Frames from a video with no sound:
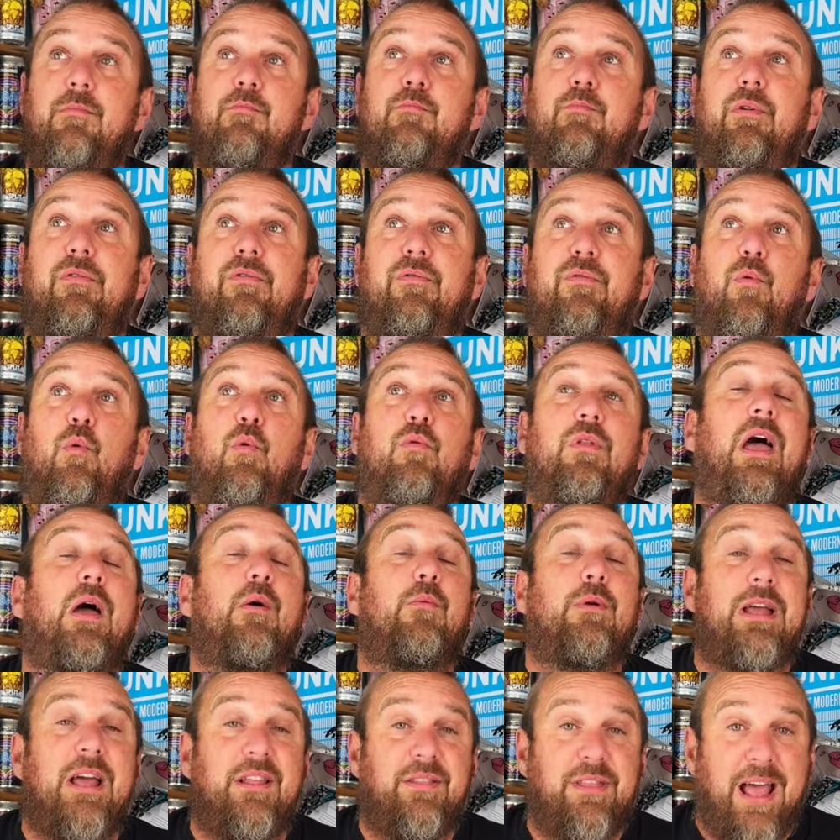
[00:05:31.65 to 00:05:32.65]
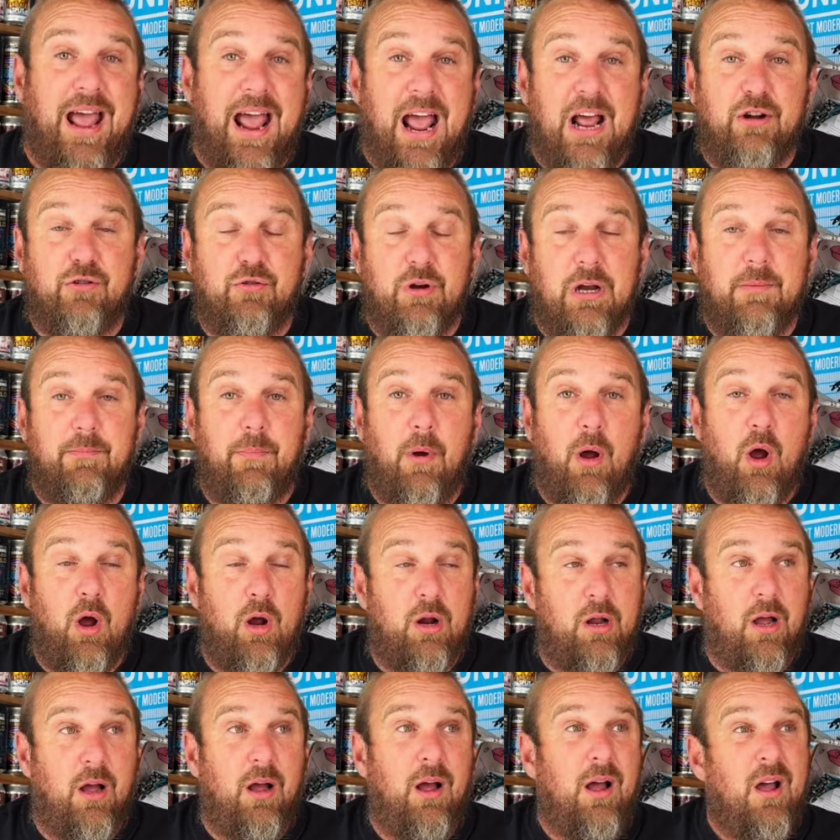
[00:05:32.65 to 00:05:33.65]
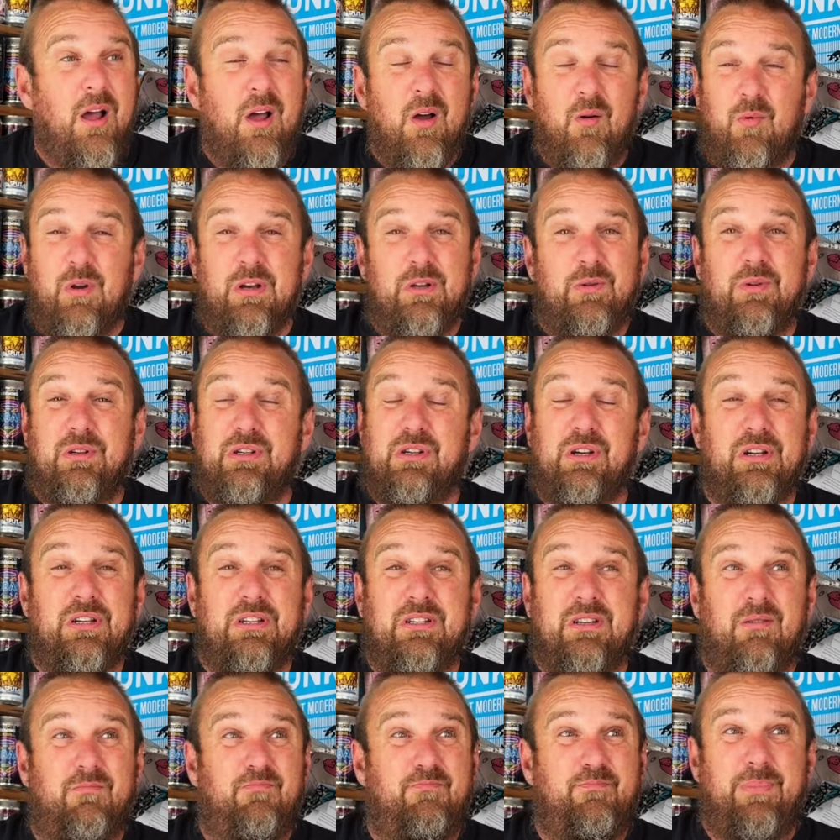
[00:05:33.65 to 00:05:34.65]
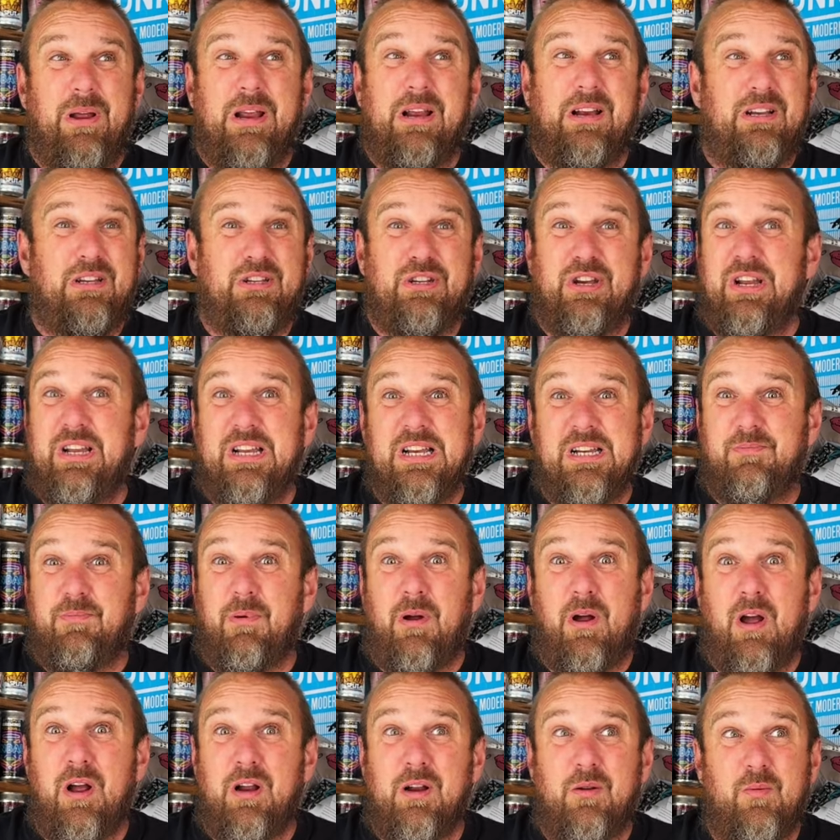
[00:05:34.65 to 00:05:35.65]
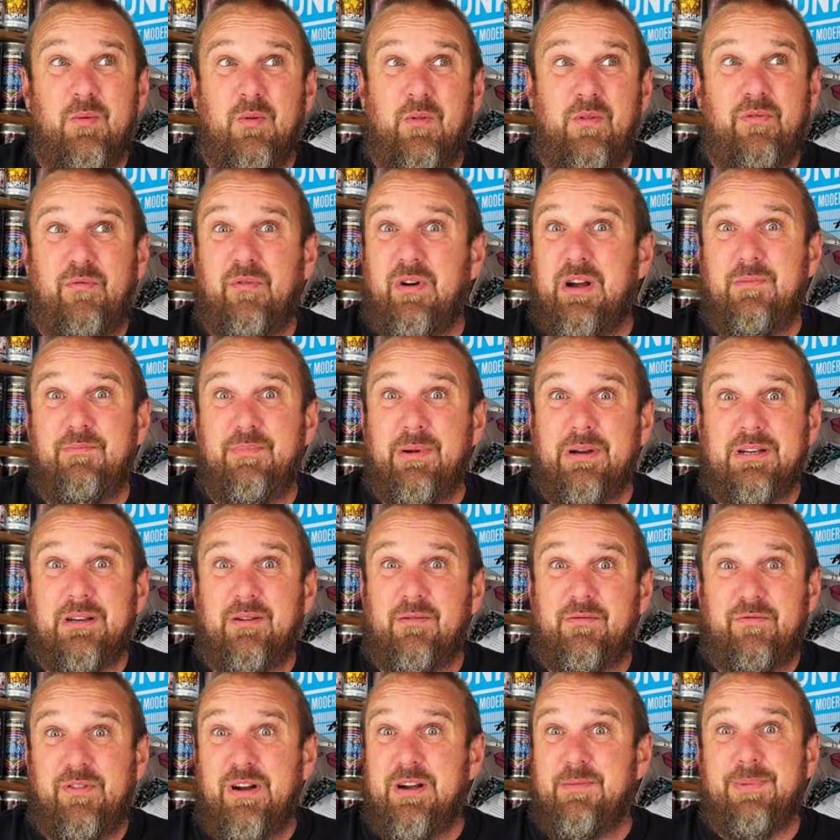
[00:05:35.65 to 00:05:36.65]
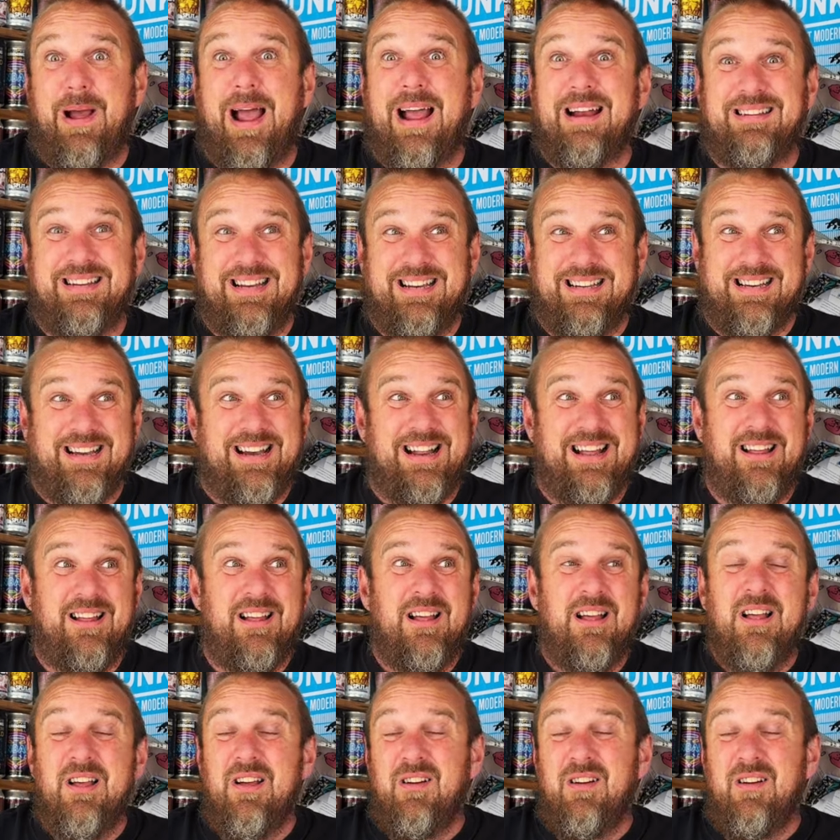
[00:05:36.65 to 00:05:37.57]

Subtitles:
Before that we had the Hat-Trick Burger, which was just a big cheeseburger with three patties in it.